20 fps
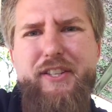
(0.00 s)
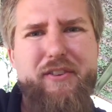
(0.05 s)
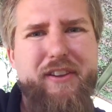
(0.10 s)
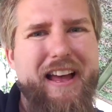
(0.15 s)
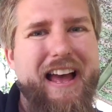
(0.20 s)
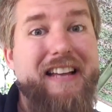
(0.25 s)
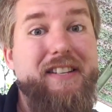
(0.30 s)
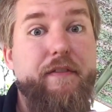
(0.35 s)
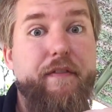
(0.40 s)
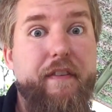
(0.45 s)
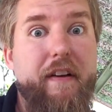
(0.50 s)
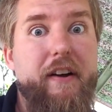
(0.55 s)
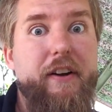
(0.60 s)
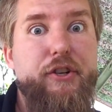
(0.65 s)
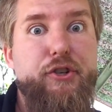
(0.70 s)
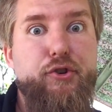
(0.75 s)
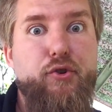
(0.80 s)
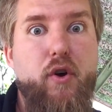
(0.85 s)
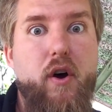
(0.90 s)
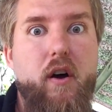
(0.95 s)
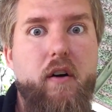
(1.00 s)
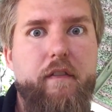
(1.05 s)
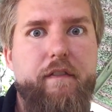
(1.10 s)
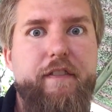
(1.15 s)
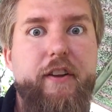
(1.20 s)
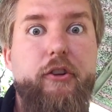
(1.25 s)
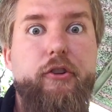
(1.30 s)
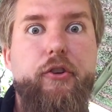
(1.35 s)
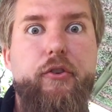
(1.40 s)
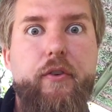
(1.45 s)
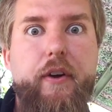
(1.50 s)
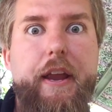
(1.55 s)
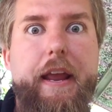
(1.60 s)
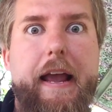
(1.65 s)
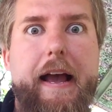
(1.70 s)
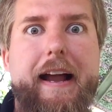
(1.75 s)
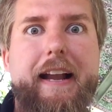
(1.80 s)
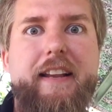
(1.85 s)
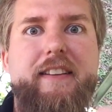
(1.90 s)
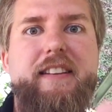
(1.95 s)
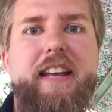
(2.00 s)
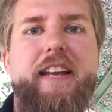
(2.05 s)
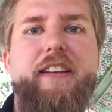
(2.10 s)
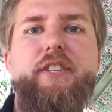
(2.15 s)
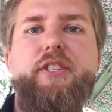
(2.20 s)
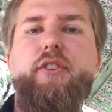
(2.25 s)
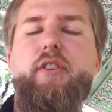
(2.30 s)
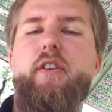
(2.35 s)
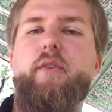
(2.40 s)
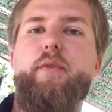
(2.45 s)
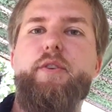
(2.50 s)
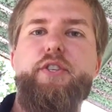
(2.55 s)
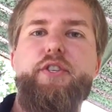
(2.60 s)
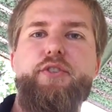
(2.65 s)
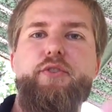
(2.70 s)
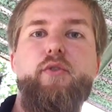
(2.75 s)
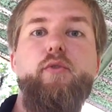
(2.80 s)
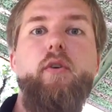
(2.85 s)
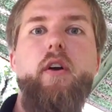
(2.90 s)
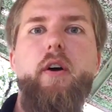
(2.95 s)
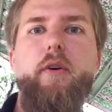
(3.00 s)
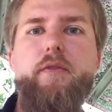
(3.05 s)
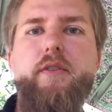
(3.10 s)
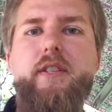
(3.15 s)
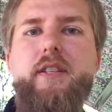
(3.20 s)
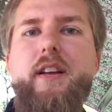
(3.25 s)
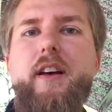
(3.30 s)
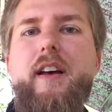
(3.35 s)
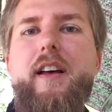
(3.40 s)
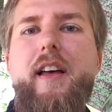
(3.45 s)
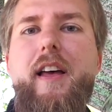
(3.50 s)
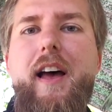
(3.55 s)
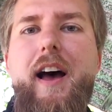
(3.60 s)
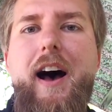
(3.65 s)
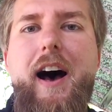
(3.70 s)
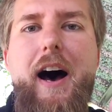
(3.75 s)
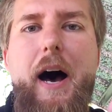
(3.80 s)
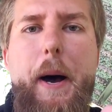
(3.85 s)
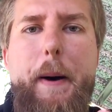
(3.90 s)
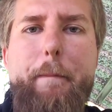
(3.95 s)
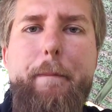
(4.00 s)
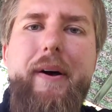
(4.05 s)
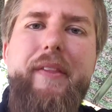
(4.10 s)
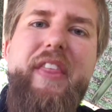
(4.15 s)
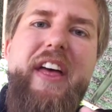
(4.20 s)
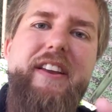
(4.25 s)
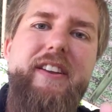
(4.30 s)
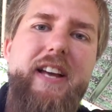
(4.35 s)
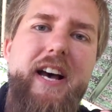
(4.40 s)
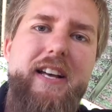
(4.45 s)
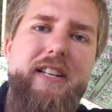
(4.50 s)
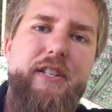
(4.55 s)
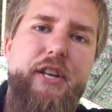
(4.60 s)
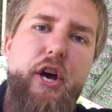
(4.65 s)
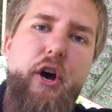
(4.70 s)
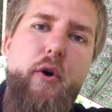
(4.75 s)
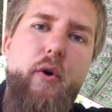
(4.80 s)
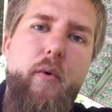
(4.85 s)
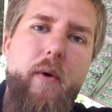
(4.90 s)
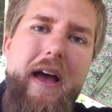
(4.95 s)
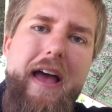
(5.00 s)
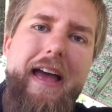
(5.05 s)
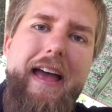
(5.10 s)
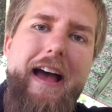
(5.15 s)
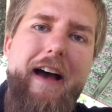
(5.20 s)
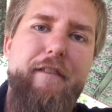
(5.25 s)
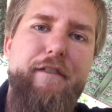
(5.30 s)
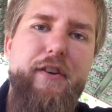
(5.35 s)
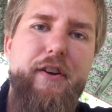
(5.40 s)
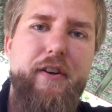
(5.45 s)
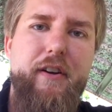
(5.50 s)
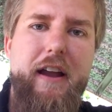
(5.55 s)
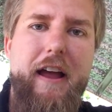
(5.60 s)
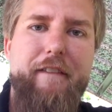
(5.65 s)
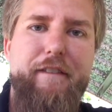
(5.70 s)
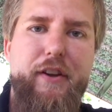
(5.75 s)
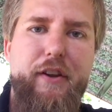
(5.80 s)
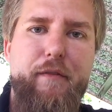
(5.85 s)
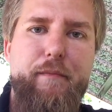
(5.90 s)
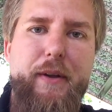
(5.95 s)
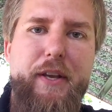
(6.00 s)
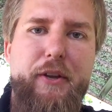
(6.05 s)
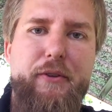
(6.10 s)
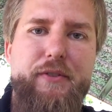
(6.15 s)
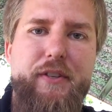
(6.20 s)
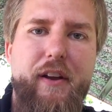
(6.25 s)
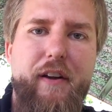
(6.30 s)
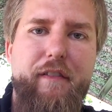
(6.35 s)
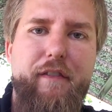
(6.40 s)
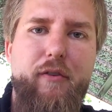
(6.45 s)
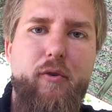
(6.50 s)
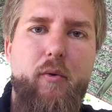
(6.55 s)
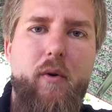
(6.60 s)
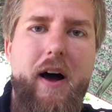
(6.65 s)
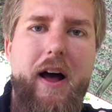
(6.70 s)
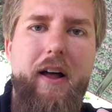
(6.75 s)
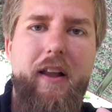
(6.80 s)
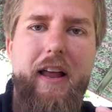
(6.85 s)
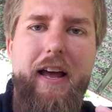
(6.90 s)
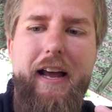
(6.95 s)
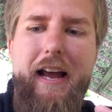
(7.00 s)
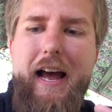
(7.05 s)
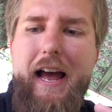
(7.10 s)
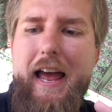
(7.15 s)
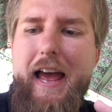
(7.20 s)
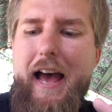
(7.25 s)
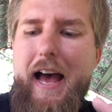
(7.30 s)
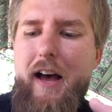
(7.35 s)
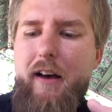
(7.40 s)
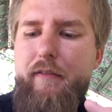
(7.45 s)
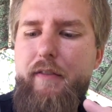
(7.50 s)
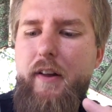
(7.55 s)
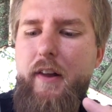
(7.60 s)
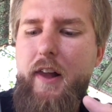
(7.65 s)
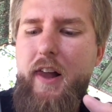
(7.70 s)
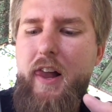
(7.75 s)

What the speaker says: So it has a very strong filtery kind of taste to it, which is gross. But that does go away after you've been using it for a while, like I have.